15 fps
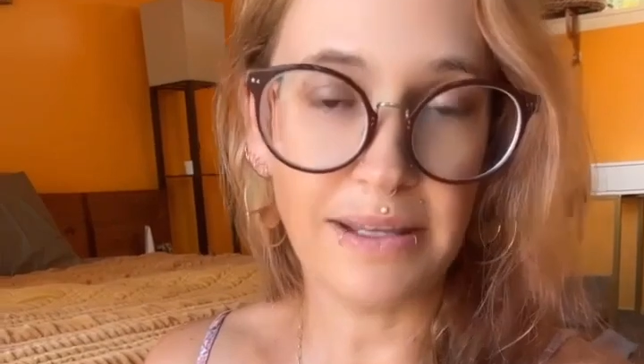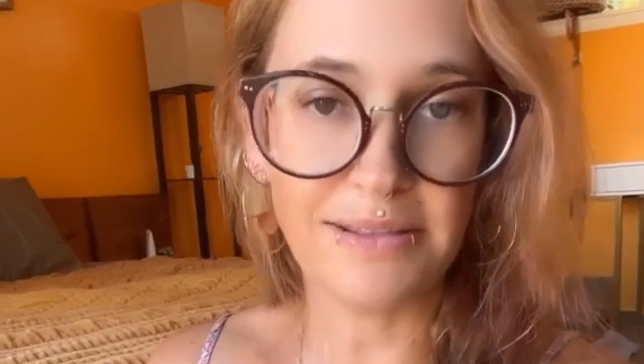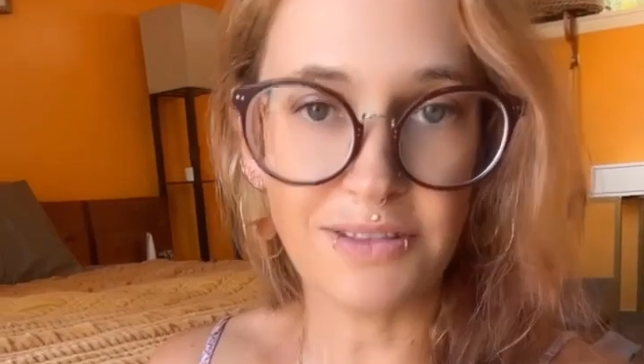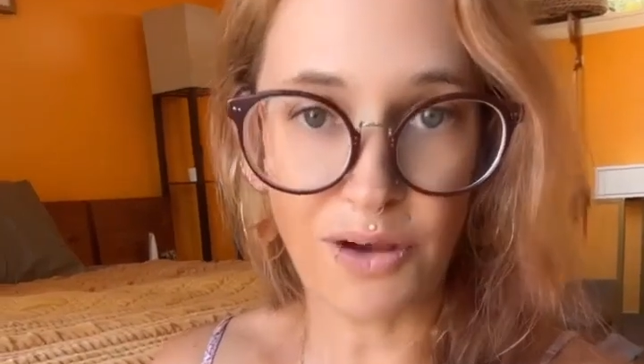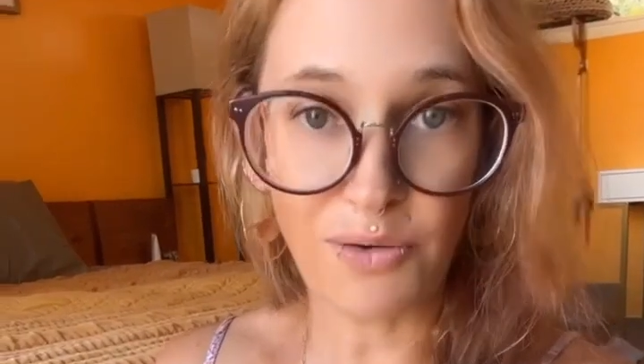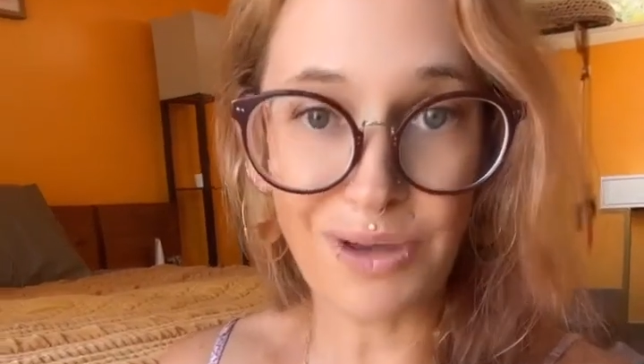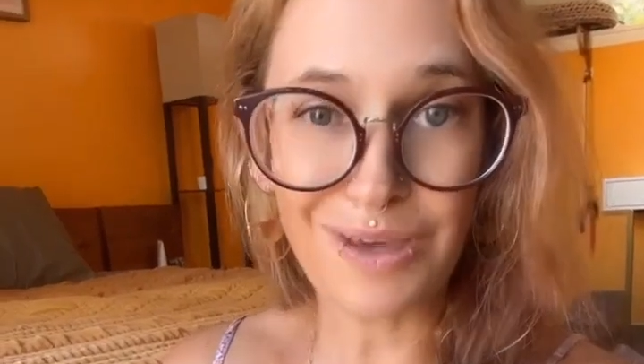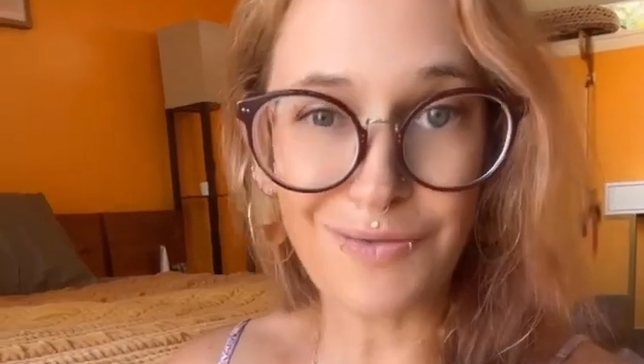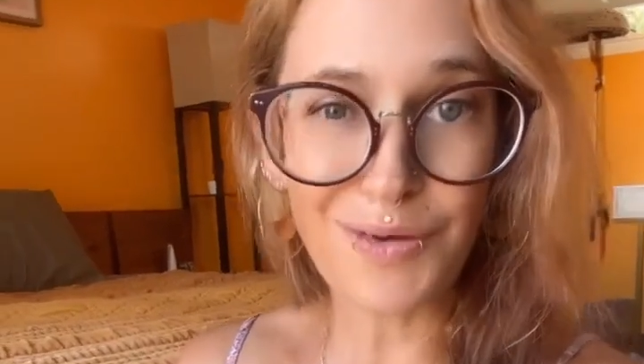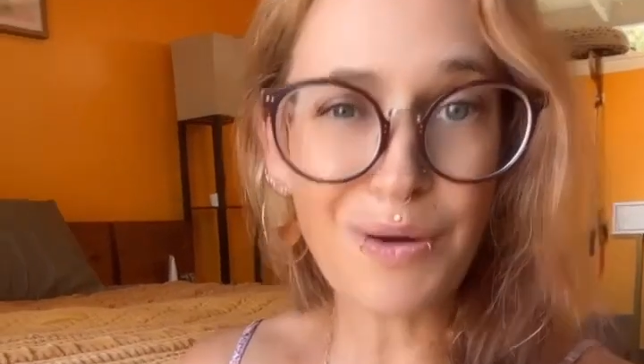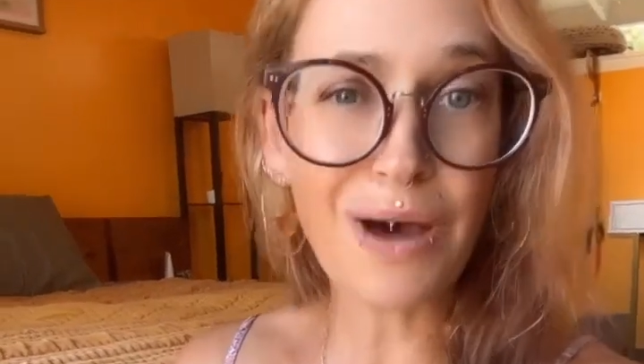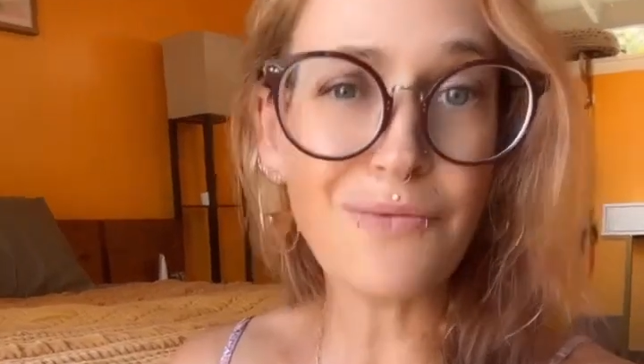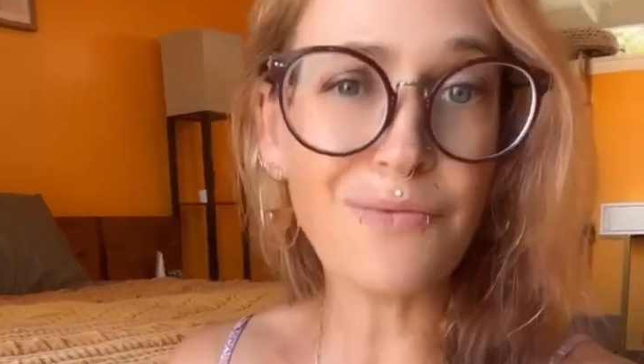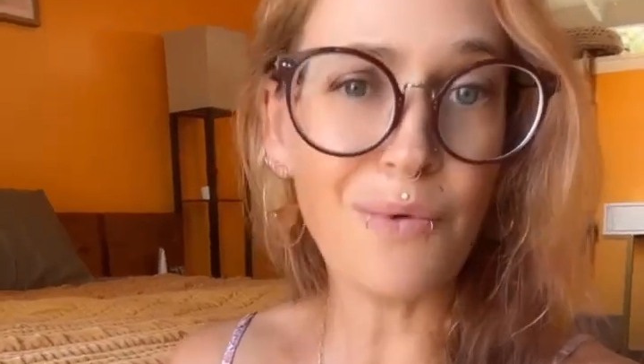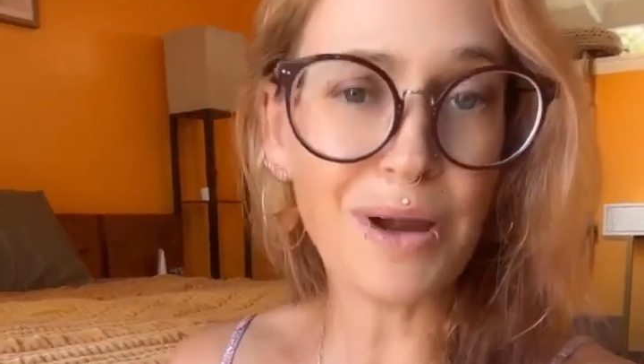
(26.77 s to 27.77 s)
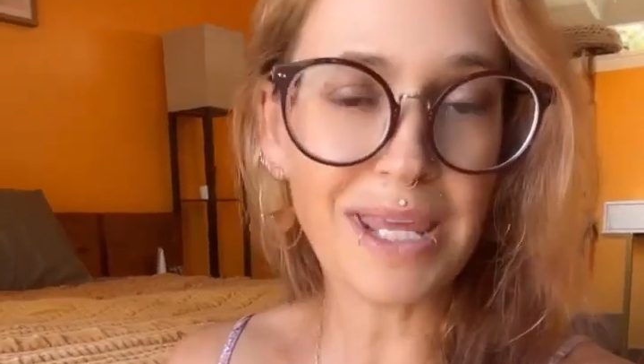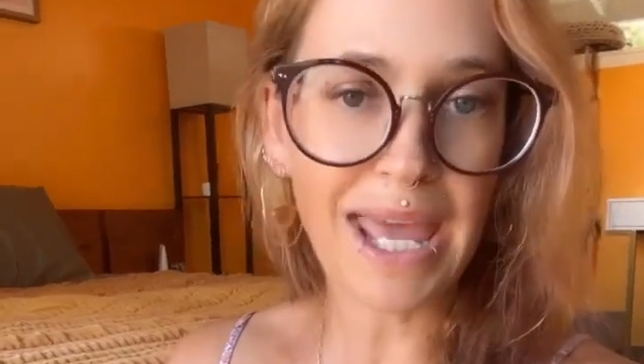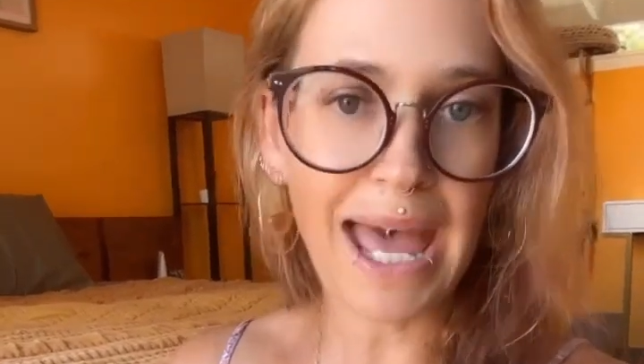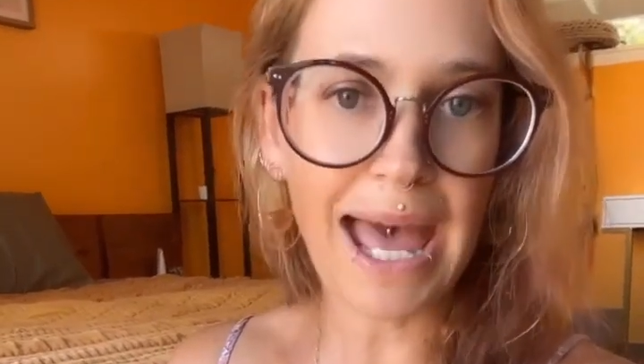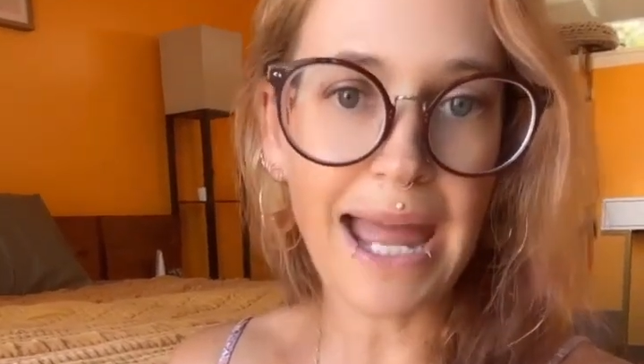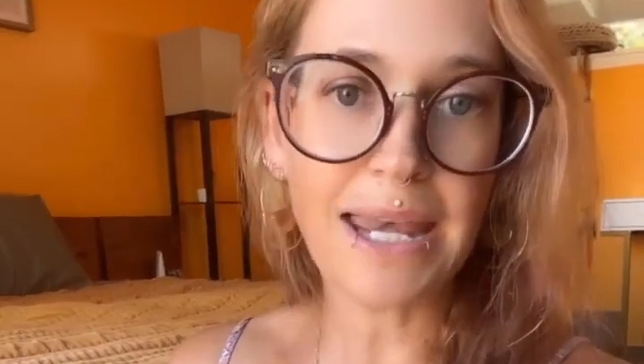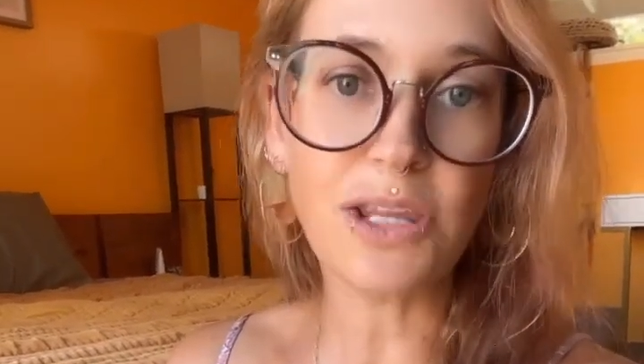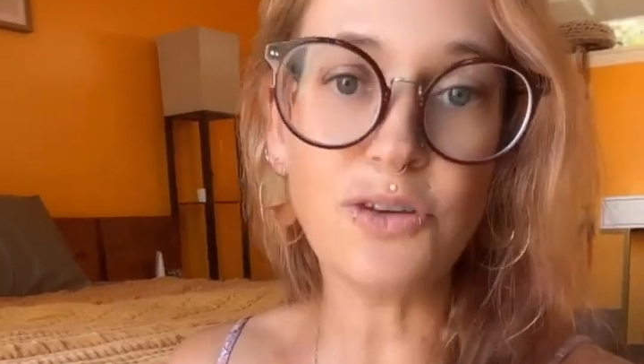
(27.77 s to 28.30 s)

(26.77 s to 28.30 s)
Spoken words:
So if you have one cat,